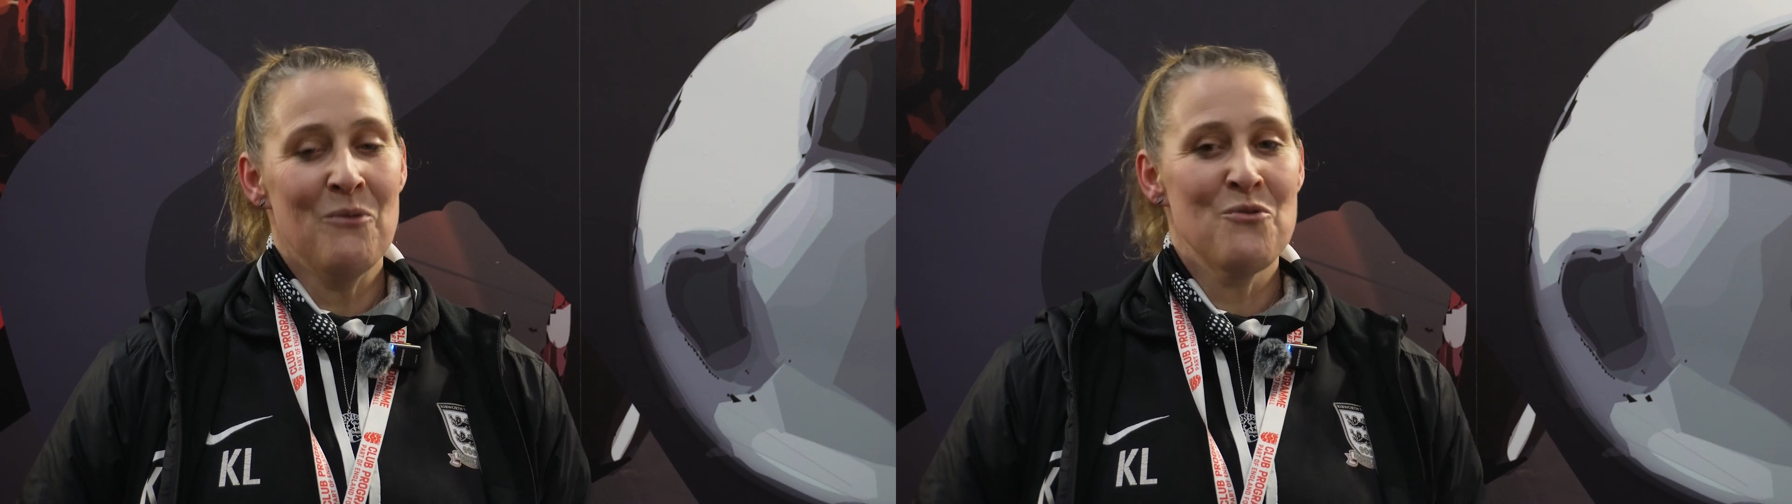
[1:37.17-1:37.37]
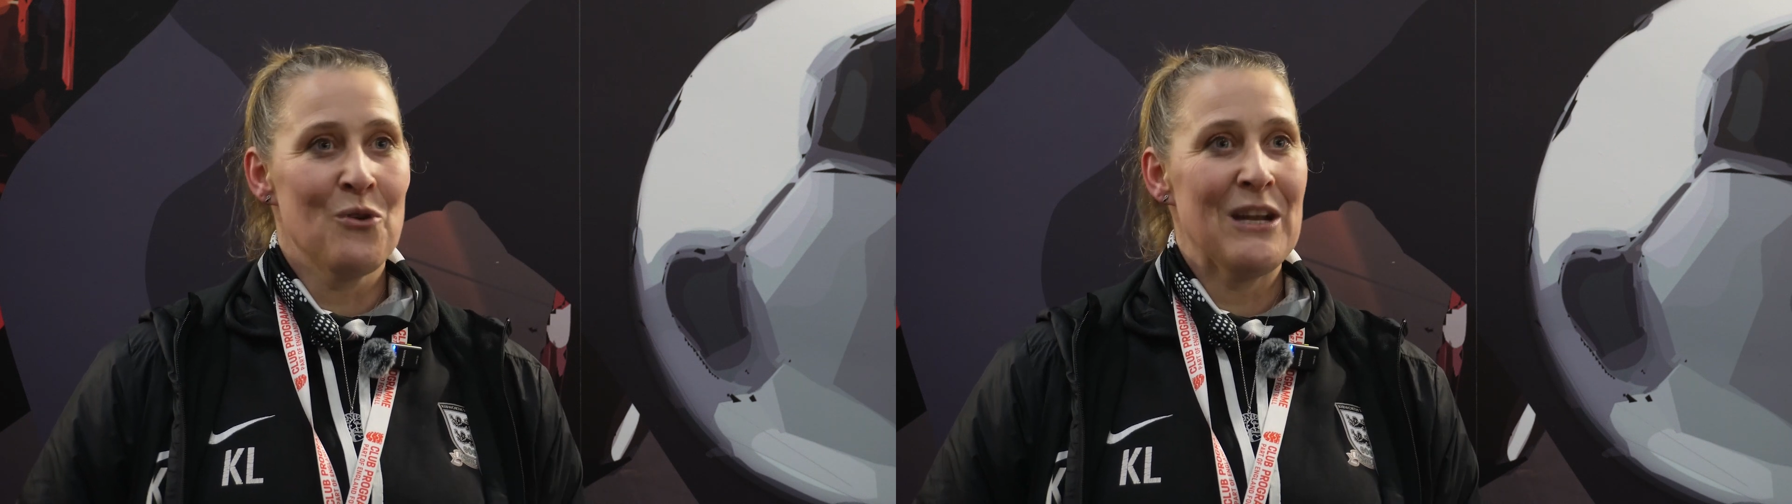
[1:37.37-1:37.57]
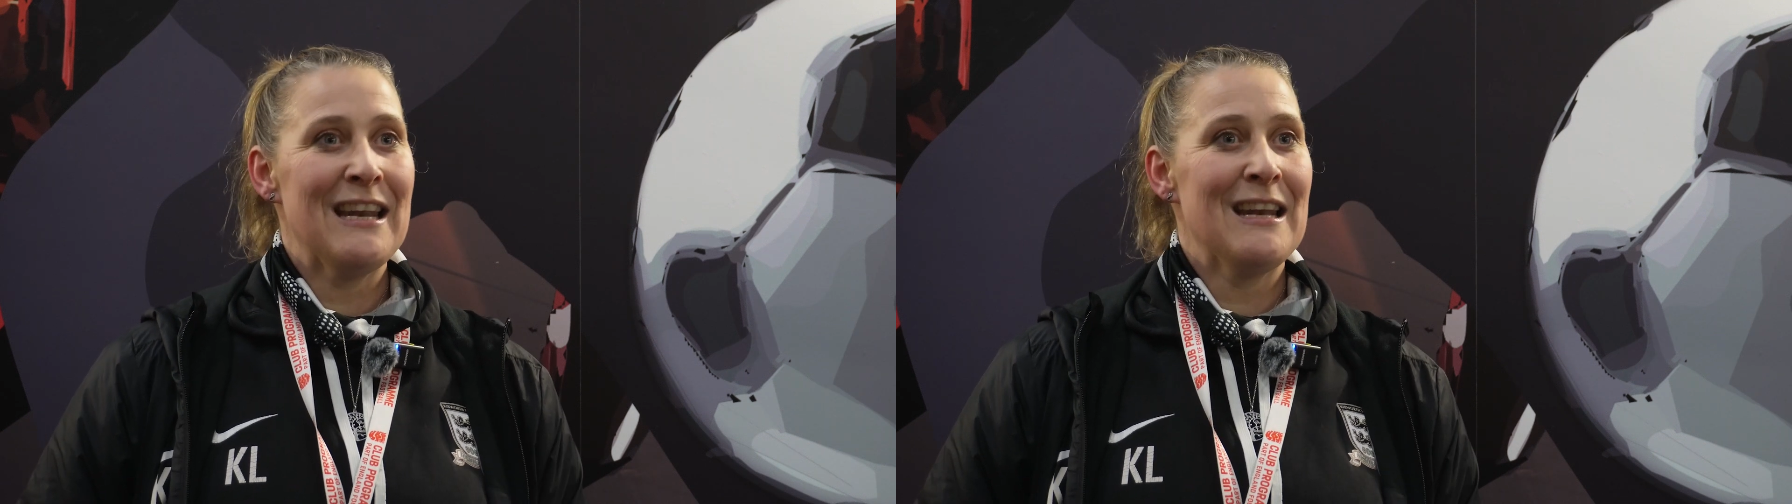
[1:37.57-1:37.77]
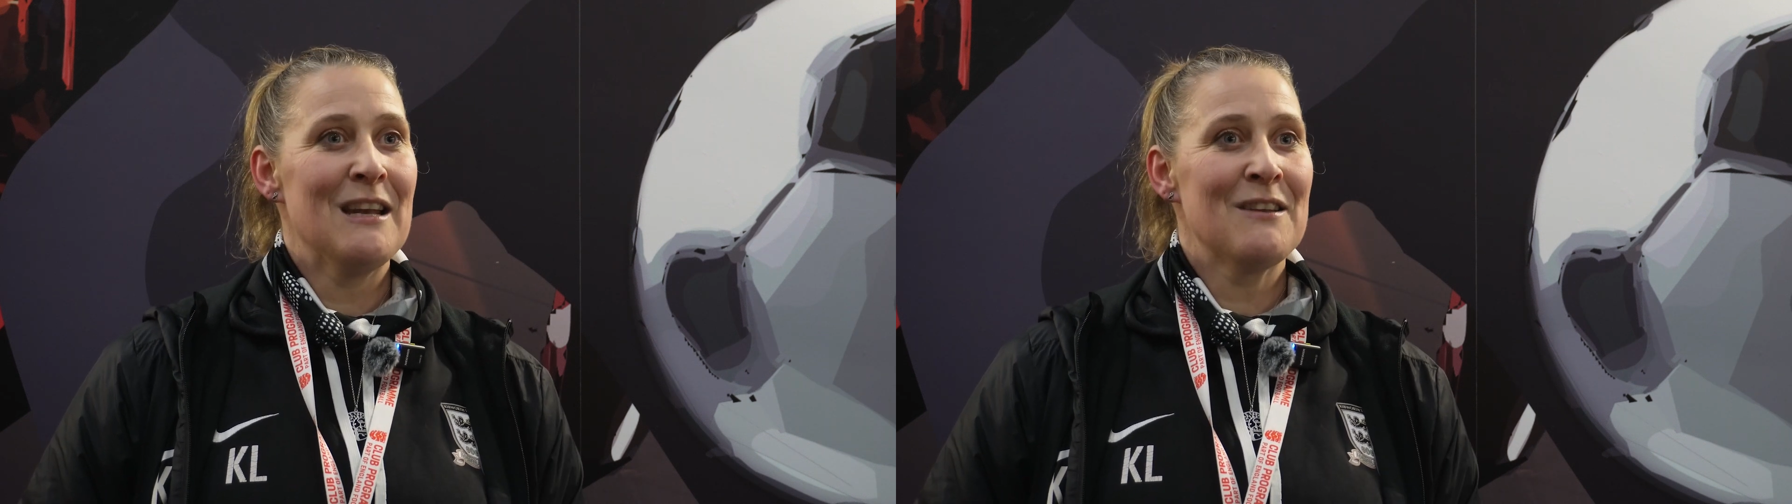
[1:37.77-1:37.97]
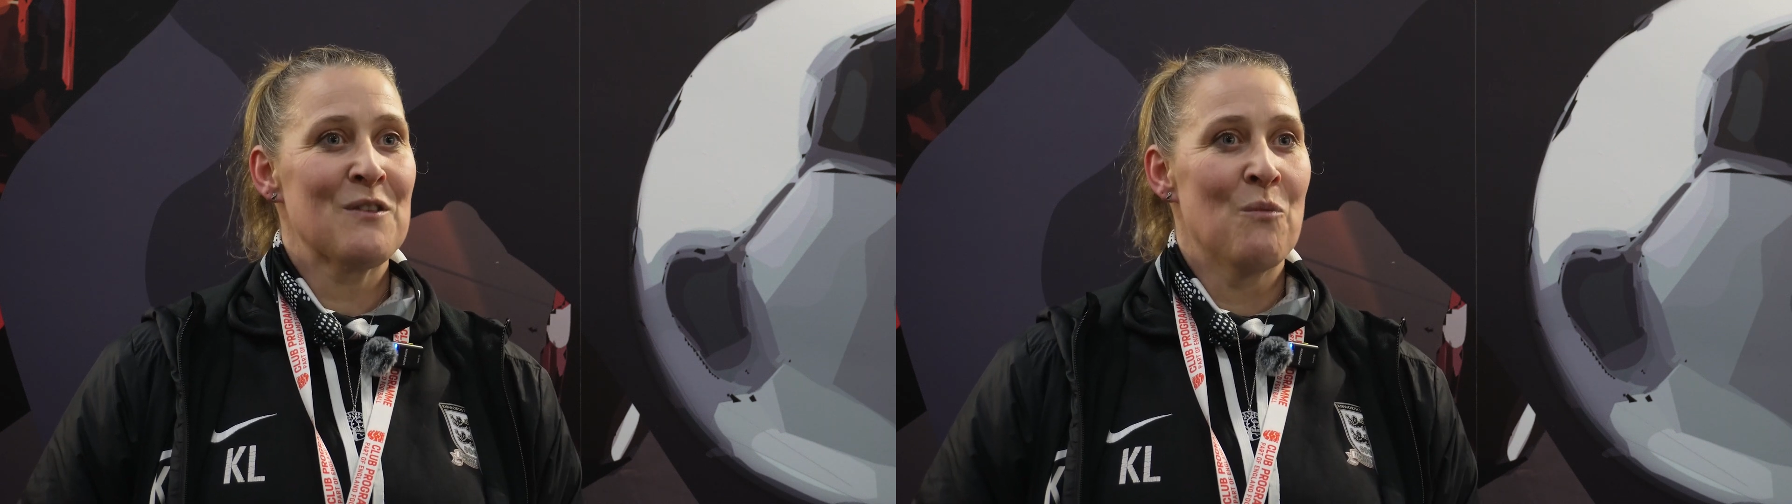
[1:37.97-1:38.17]
join
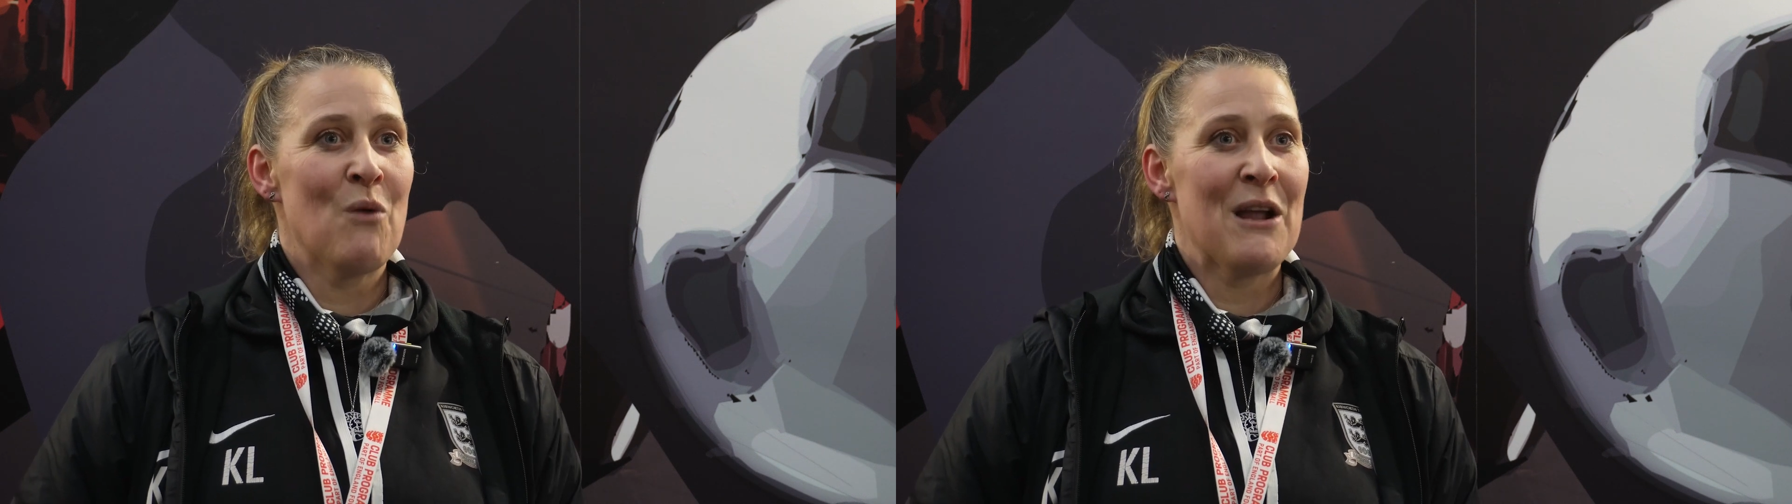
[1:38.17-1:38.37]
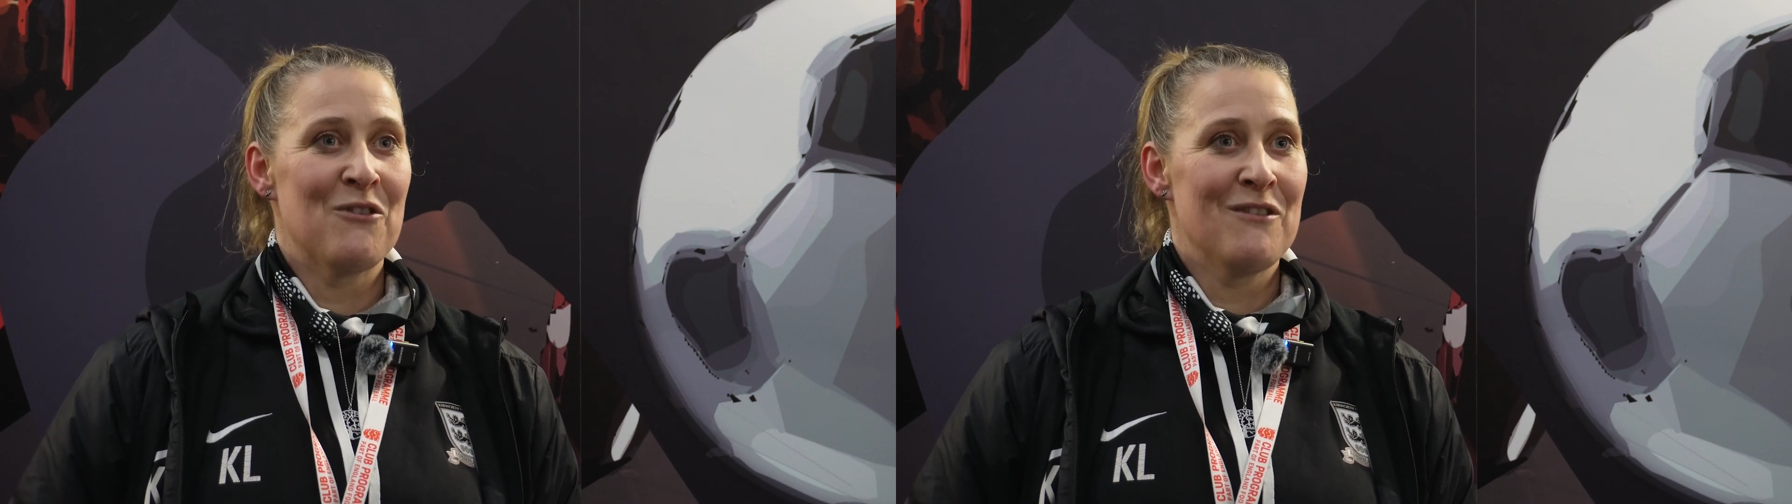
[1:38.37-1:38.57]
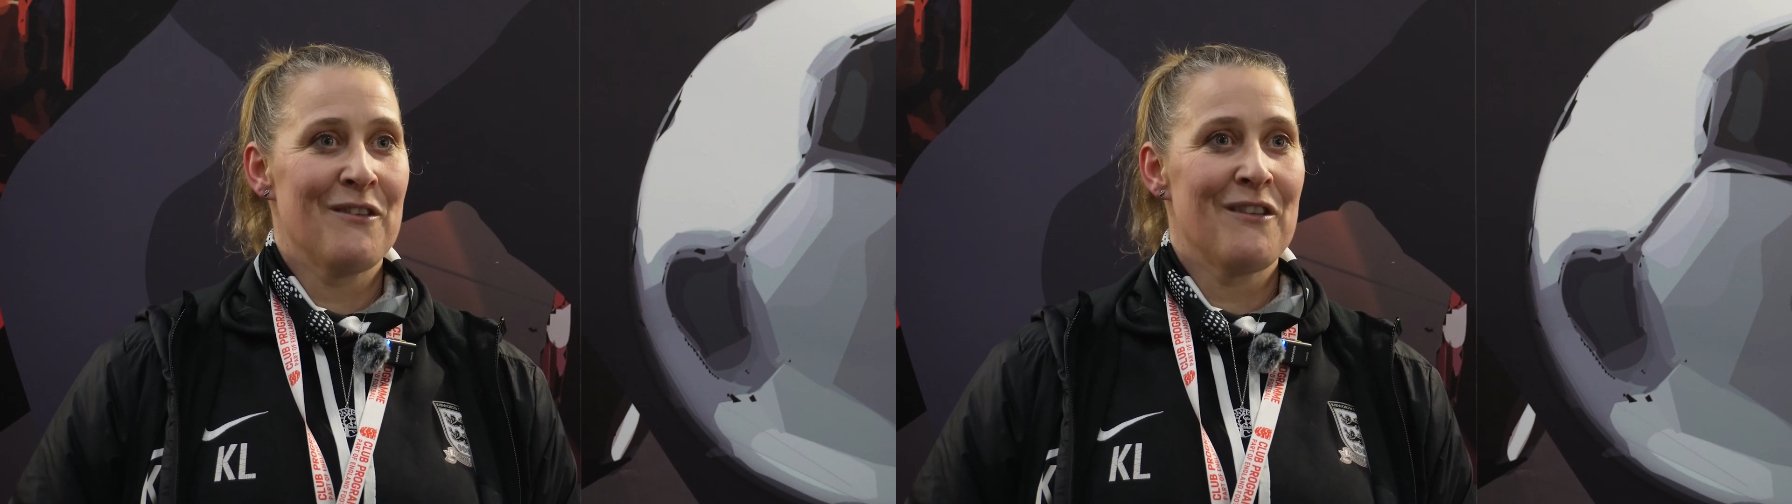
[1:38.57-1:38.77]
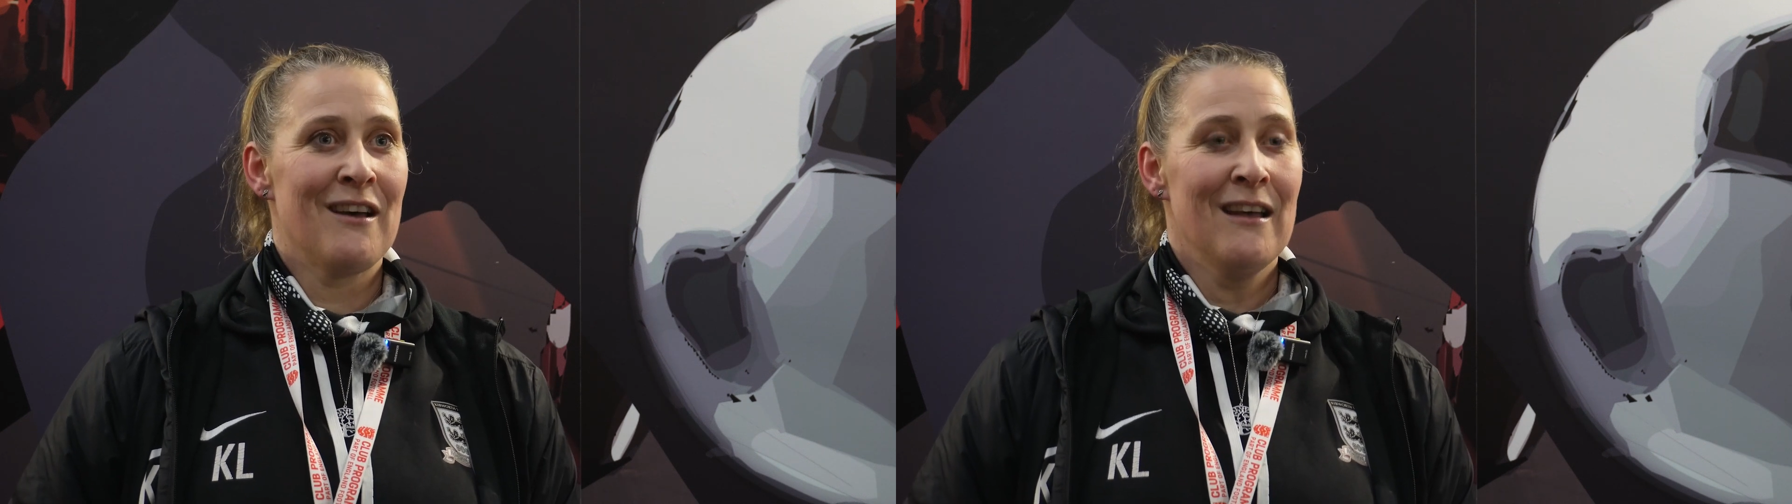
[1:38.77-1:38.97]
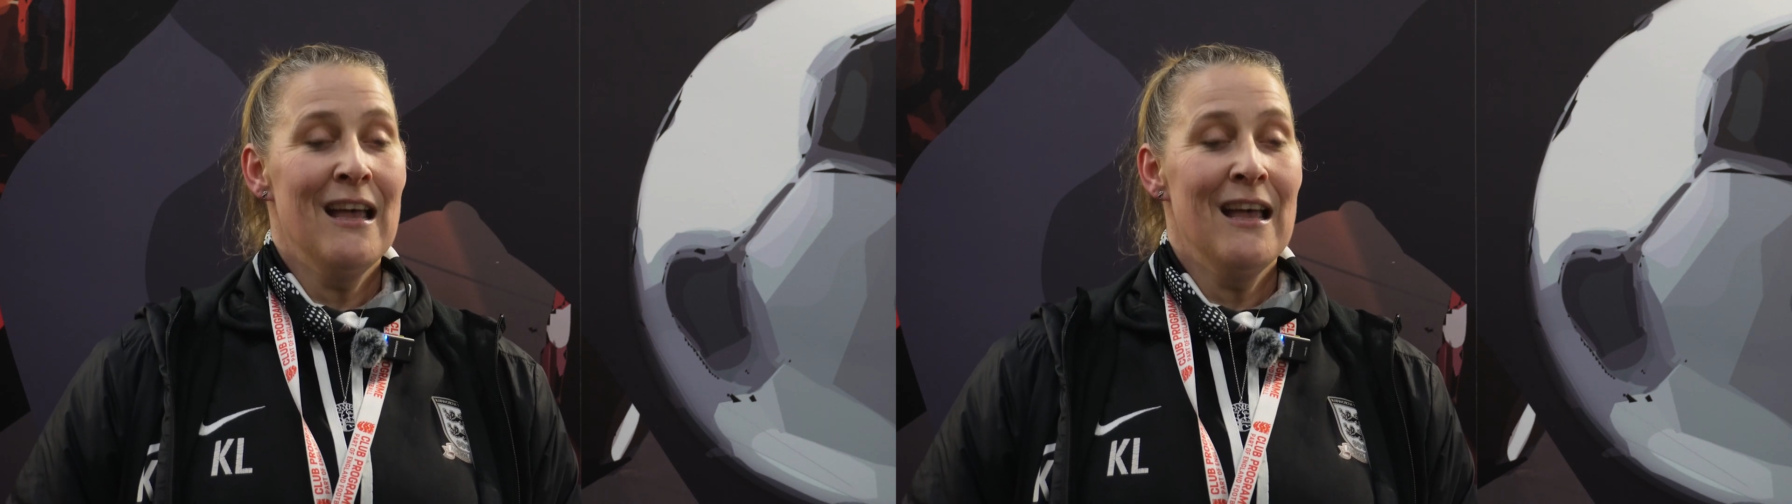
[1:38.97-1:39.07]
in some way or another.